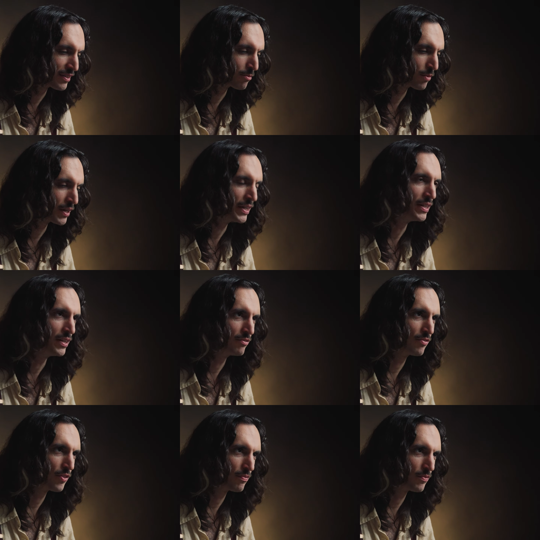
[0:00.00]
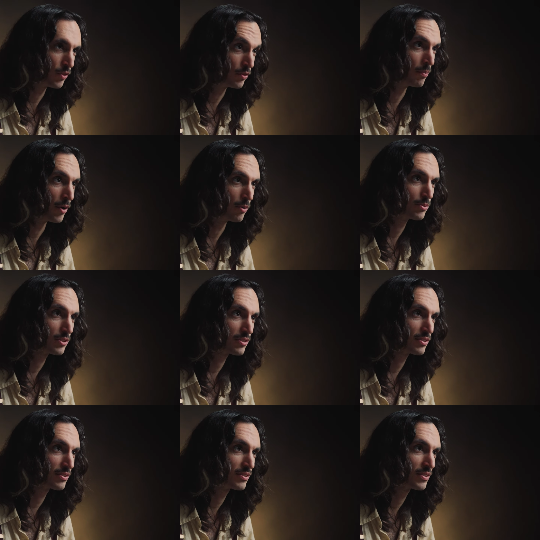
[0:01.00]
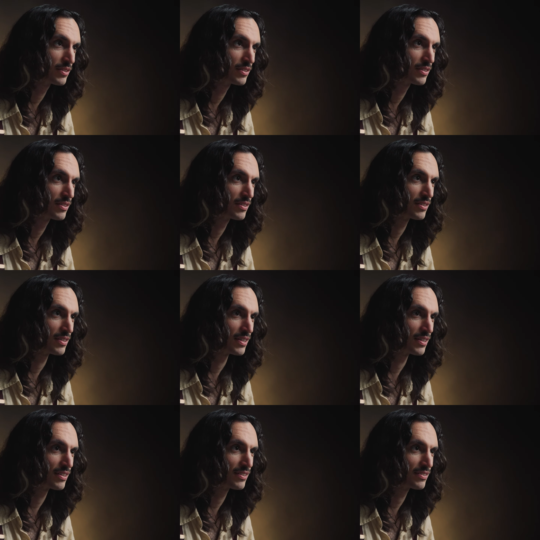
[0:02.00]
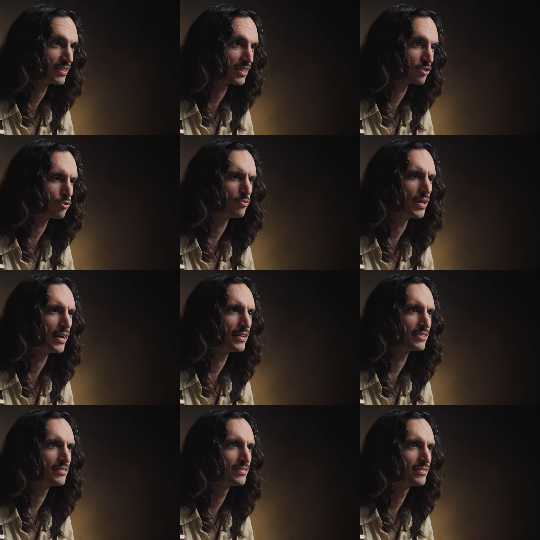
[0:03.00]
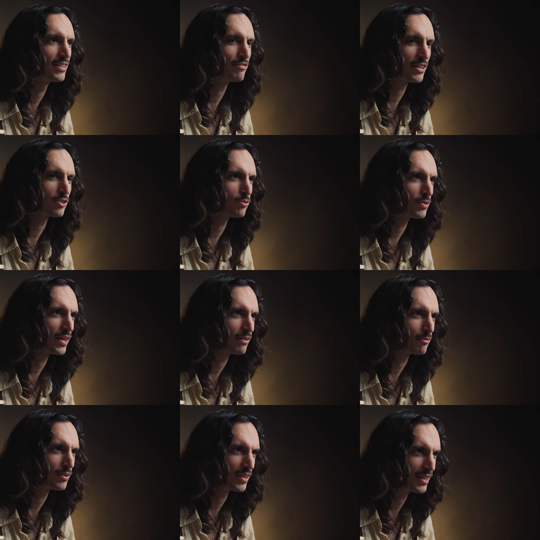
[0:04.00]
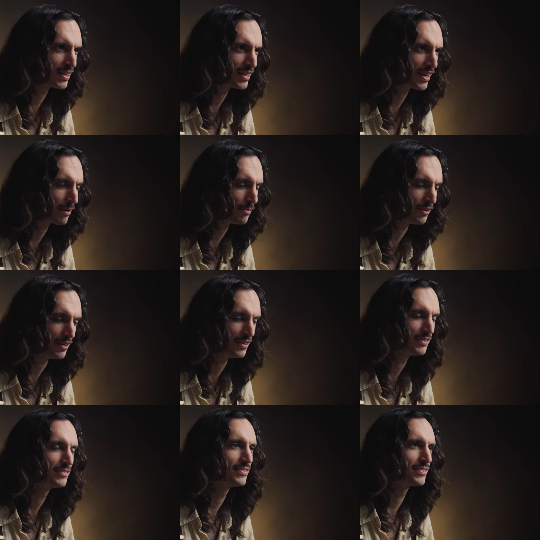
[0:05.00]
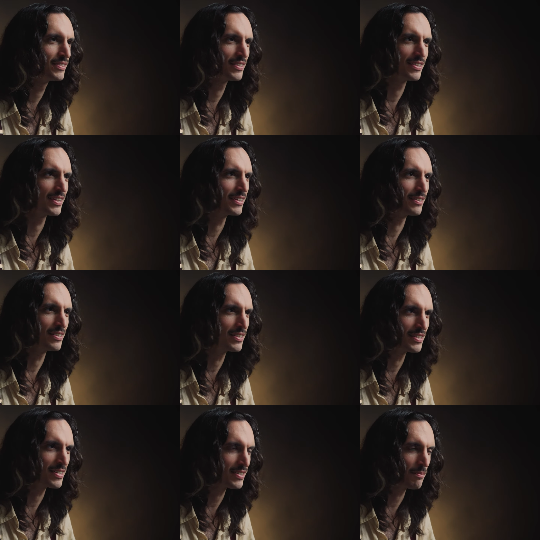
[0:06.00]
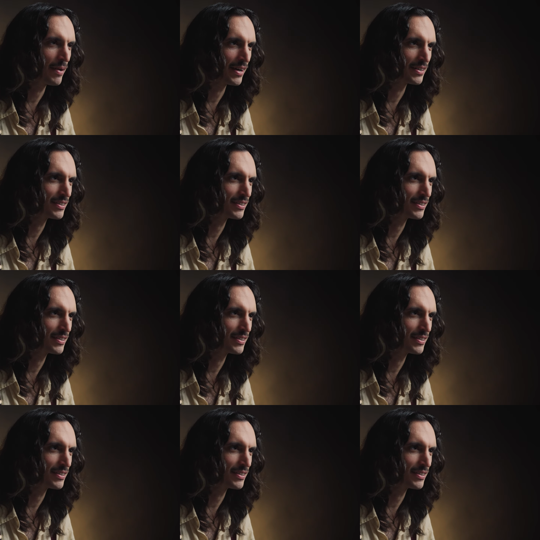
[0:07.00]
is what I love the most. I could do that. If I could do that with any camera, like it, it doesn't